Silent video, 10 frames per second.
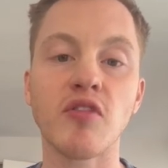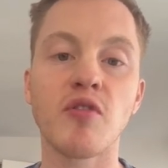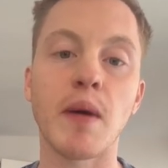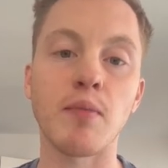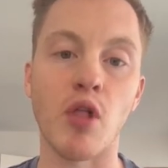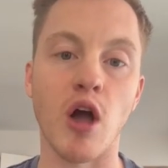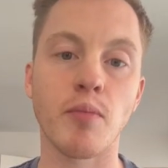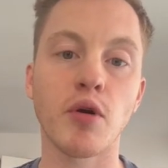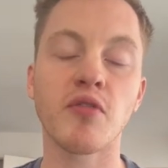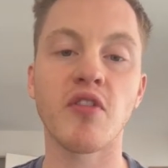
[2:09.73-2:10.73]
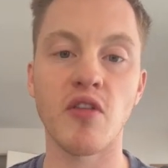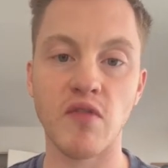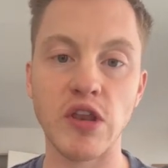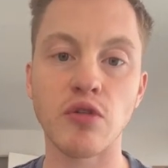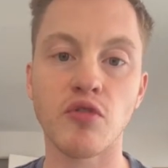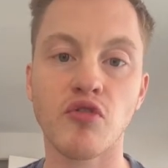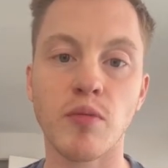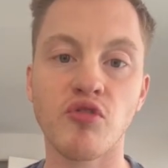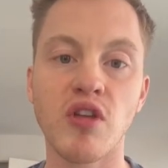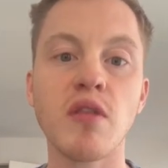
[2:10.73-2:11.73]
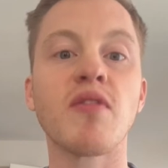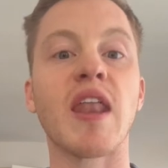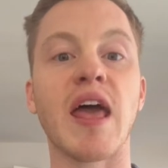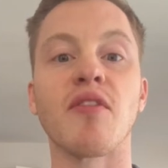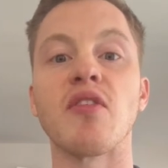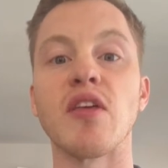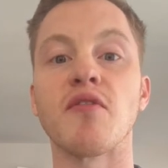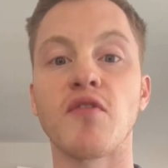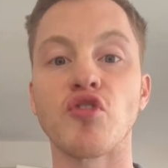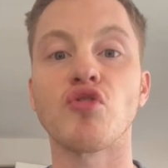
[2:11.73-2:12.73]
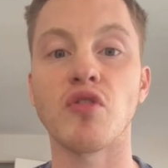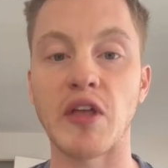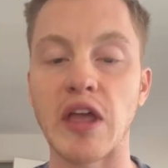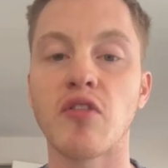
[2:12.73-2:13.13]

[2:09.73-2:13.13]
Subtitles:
to my blog post in the video description that has the official link